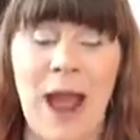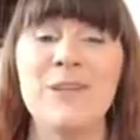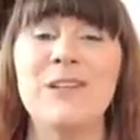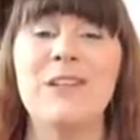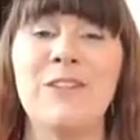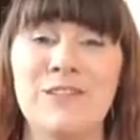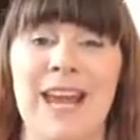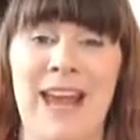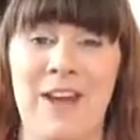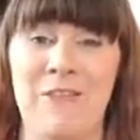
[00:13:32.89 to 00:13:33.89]
I would love to
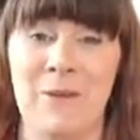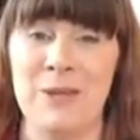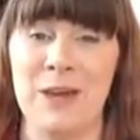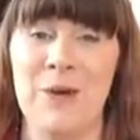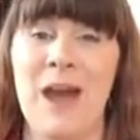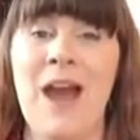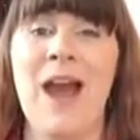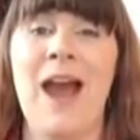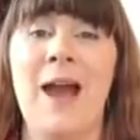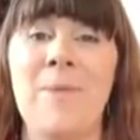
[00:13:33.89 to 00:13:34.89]
hear from you
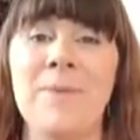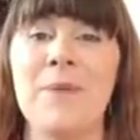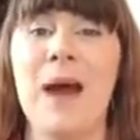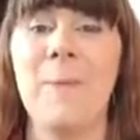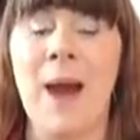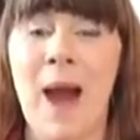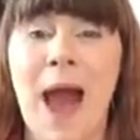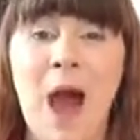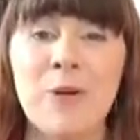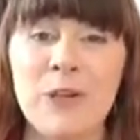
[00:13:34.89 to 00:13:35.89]
about
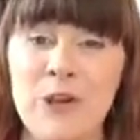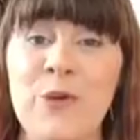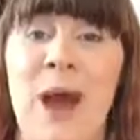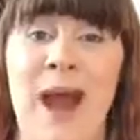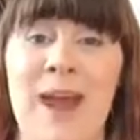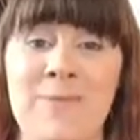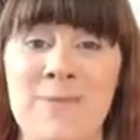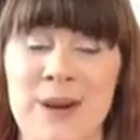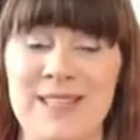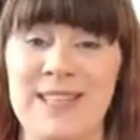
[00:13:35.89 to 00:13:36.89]
how you are
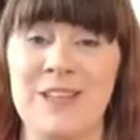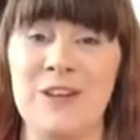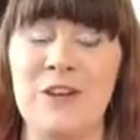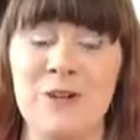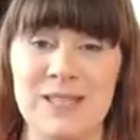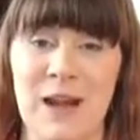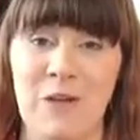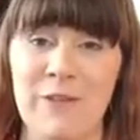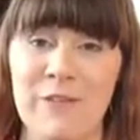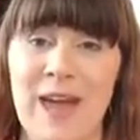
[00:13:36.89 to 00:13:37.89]
embracing
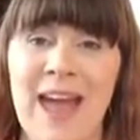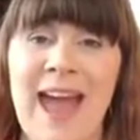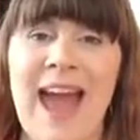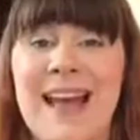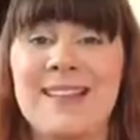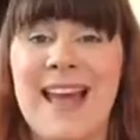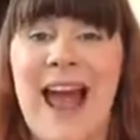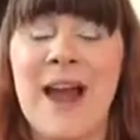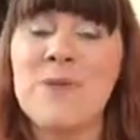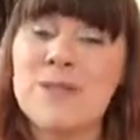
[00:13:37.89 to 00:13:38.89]
yourself, and
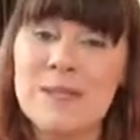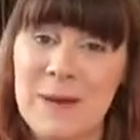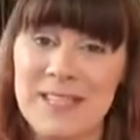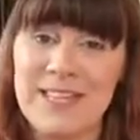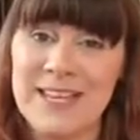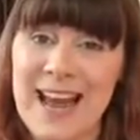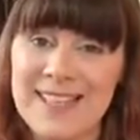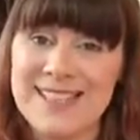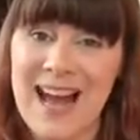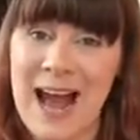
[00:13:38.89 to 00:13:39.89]
I will speak to you
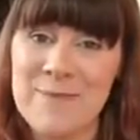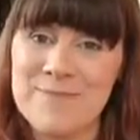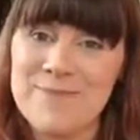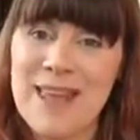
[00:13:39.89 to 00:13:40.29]
next time.